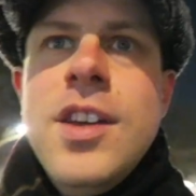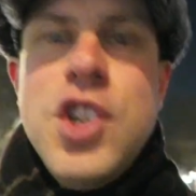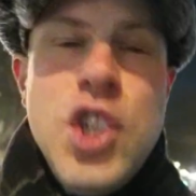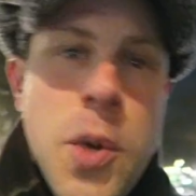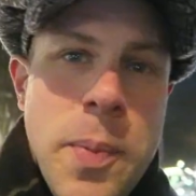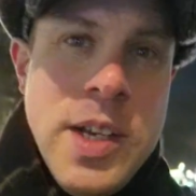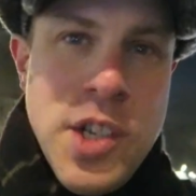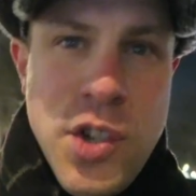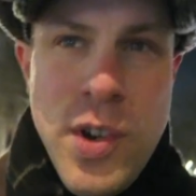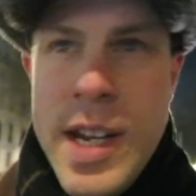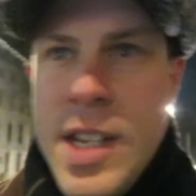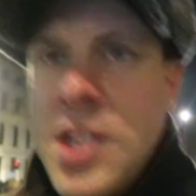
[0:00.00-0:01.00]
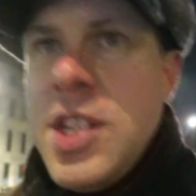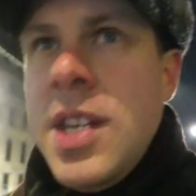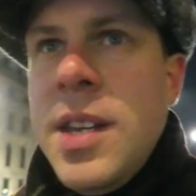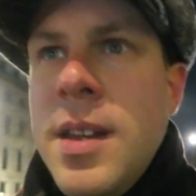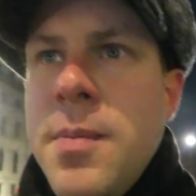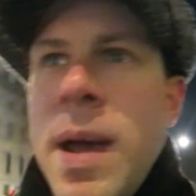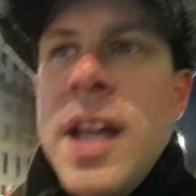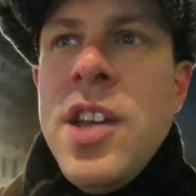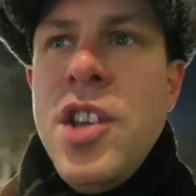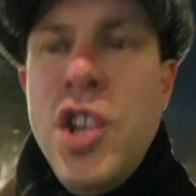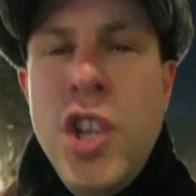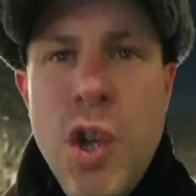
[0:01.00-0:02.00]
shopping streets make a
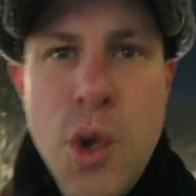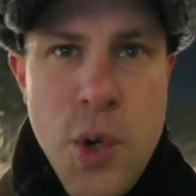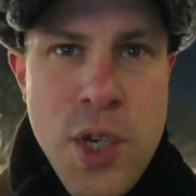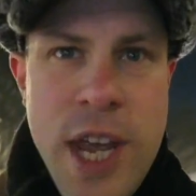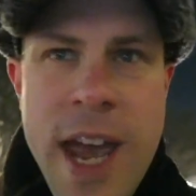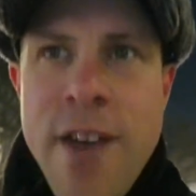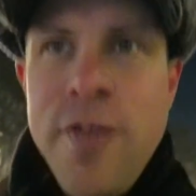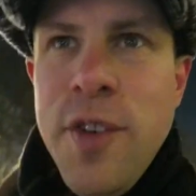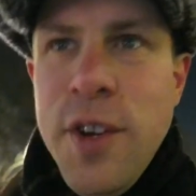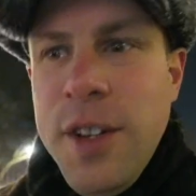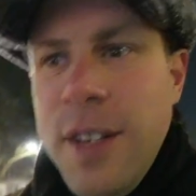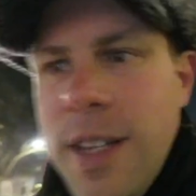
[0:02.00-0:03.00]
huge effort